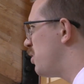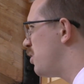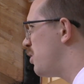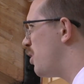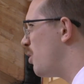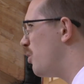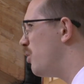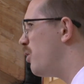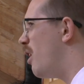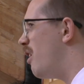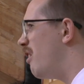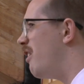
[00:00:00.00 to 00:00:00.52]

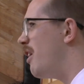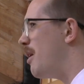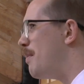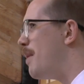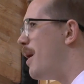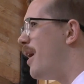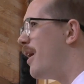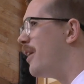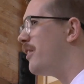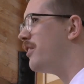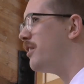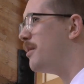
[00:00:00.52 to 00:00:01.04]
Those all are
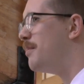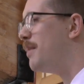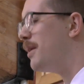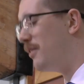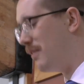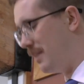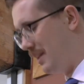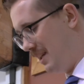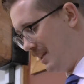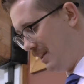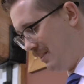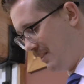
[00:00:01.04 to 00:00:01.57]

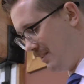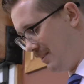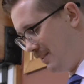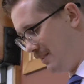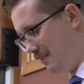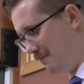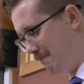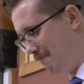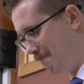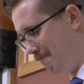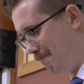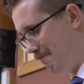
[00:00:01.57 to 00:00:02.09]
possibilities.